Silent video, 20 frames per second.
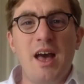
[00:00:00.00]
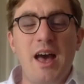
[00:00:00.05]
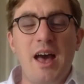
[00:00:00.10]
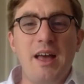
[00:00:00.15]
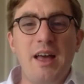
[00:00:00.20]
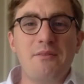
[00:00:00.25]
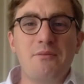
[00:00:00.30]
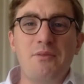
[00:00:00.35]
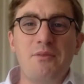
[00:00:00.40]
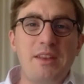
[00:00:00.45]

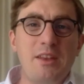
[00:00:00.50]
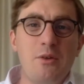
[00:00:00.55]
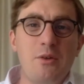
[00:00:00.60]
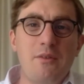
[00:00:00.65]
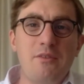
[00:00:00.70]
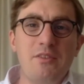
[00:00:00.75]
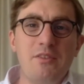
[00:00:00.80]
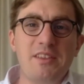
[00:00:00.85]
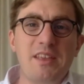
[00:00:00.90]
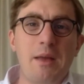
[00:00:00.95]
video
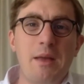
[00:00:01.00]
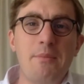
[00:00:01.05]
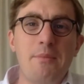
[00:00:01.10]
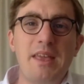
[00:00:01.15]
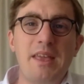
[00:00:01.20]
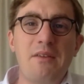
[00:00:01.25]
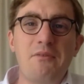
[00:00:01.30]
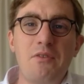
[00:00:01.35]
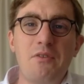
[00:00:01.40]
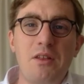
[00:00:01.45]
evidence can be
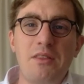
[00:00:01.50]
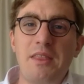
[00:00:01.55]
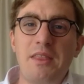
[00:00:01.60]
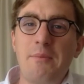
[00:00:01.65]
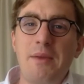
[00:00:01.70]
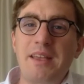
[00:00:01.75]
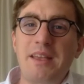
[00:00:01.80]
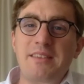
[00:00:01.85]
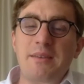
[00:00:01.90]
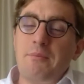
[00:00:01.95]
given. They
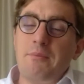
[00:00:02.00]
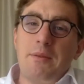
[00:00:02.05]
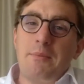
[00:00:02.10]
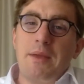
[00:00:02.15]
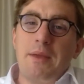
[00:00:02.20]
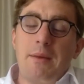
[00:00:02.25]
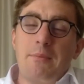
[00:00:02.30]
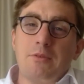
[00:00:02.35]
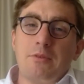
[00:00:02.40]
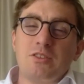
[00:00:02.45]
may simply
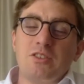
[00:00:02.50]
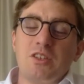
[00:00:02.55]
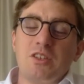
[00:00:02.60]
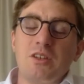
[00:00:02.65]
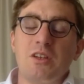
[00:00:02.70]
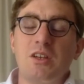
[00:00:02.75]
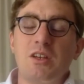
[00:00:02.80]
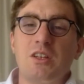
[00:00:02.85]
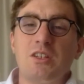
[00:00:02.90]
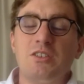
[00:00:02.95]
be able to
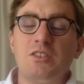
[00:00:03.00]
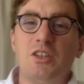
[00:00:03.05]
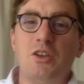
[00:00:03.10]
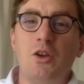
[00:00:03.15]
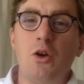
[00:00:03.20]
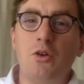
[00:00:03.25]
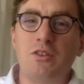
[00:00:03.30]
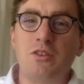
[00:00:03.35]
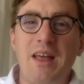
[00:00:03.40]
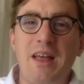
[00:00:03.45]

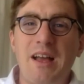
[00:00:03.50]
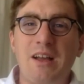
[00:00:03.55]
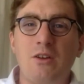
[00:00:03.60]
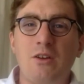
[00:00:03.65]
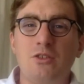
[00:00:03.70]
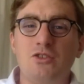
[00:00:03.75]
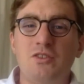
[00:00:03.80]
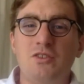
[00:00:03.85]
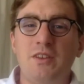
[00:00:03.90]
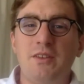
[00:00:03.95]
go to that
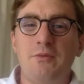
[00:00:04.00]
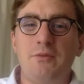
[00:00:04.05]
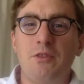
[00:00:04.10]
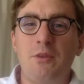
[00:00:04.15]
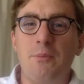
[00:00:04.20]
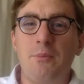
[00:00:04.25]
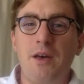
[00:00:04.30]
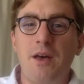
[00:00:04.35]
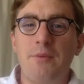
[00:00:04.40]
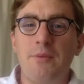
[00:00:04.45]
country for the
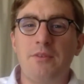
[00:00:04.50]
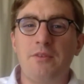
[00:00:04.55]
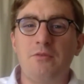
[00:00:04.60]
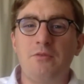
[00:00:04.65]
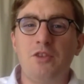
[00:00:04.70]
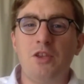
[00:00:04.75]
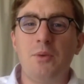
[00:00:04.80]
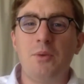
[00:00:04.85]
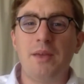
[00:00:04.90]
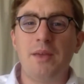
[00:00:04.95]
purpose of
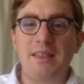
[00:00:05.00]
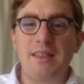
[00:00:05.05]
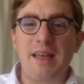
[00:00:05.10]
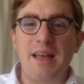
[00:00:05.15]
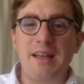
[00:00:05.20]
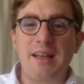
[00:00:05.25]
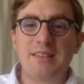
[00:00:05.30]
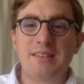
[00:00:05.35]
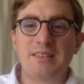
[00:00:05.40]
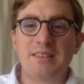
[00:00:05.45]
doing
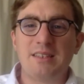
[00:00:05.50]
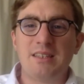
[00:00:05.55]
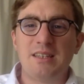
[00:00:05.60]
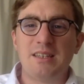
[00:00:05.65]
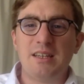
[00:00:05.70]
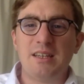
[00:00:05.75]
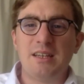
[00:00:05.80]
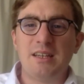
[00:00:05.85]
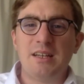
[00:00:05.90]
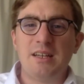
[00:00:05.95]

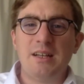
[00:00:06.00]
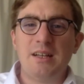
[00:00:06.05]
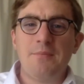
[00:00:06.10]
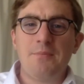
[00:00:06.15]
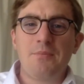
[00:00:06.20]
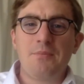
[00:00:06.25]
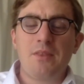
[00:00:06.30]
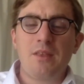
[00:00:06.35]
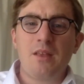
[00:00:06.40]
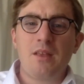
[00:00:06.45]

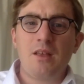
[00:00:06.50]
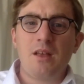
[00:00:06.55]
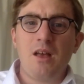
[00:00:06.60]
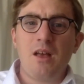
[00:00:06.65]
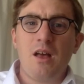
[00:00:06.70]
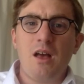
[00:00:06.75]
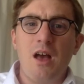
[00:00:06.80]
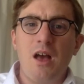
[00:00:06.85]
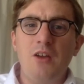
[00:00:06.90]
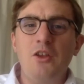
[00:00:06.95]

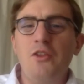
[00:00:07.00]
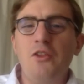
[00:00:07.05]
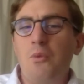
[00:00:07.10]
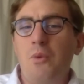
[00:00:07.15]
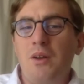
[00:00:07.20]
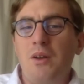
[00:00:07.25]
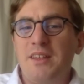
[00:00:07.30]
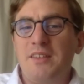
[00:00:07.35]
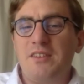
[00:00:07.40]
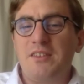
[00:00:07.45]
that. Another
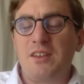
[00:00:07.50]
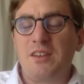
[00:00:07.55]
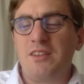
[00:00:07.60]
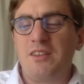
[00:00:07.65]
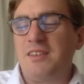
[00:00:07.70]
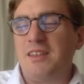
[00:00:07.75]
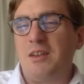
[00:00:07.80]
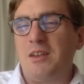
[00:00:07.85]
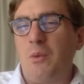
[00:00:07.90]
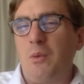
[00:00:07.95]
one is to
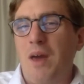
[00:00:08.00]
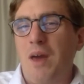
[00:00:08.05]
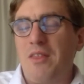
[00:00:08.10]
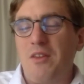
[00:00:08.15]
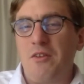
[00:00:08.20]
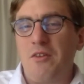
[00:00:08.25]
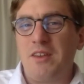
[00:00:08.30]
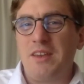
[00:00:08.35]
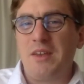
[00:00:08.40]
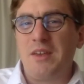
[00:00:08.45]
consider
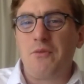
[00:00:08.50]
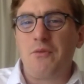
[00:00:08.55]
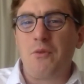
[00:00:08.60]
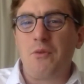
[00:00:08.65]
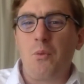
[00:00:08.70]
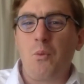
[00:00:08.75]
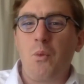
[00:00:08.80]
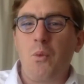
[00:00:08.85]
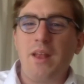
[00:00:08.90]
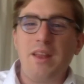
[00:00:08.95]
whether a
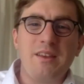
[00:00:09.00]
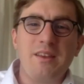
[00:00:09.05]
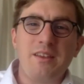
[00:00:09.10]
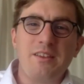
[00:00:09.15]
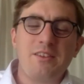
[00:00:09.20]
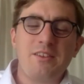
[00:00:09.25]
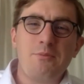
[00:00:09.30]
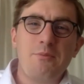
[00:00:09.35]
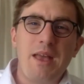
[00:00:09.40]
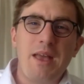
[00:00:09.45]
different
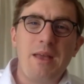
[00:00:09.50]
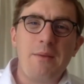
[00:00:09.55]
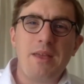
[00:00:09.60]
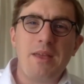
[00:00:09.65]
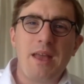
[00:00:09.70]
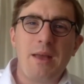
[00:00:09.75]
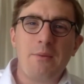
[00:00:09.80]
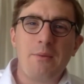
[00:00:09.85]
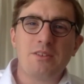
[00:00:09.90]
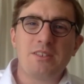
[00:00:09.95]
witness may
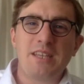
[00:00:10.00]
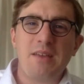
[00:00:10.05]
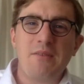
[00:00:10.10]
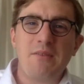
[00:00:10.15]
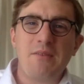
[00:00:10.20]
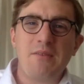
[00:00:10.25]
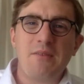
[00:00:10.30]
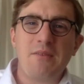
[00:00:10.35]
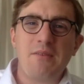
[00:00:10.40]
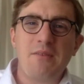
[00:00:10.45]
be able to give
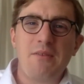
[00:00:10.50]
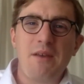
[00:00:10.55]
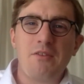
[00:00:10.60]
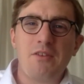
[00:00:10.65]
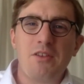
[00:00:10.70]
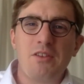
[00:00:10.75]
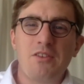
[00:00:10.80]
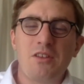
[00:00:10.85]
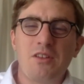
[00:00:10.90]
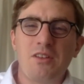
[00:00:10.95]

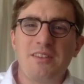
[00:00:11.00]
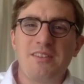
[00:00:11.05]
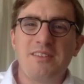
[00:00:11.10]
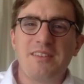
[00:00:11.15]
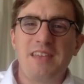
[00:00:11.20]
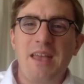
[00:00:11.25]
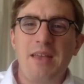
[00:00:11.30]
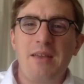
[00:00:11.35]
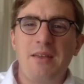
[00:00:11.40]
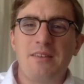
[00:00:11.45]
evidence on,
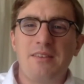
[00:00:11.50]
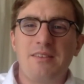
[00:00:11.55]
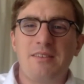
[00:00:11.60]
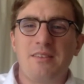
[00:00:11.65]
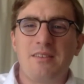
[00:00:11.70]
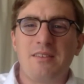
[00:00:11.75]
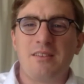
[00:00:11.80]
say, the